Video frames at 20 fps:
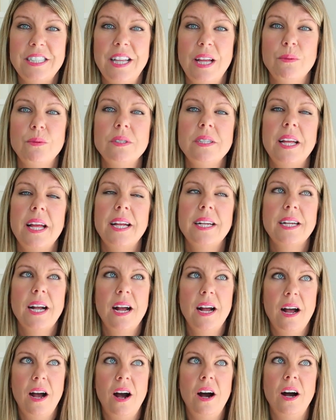They will take
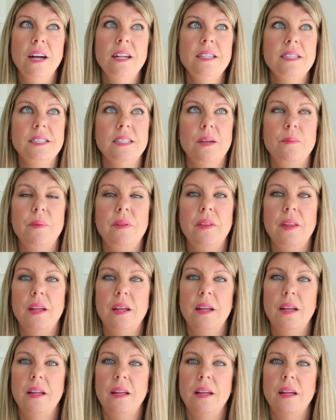on some of
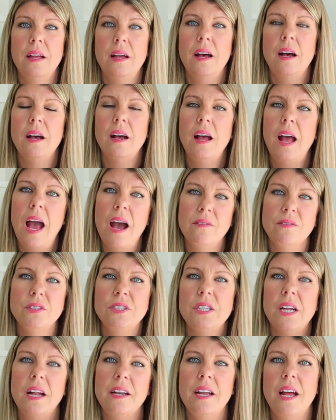the average
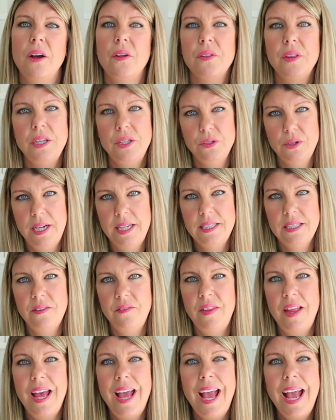to unhealthy traits
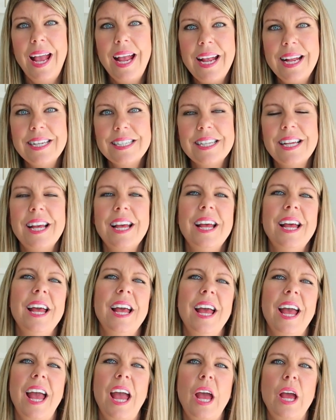of the 8
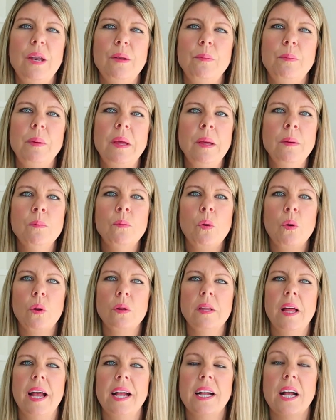and be more
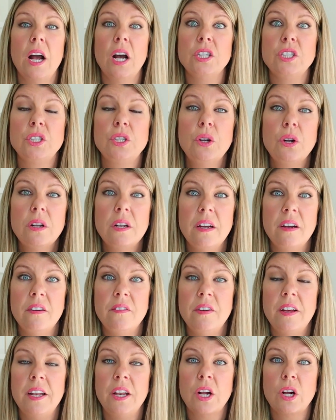like
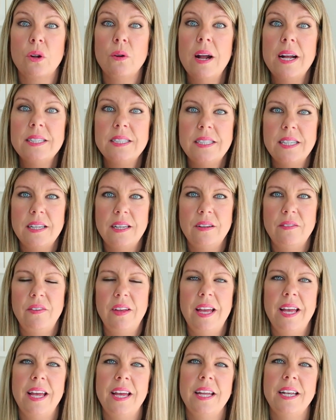assertive and aggressive,
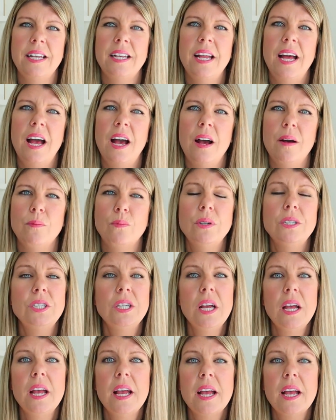and which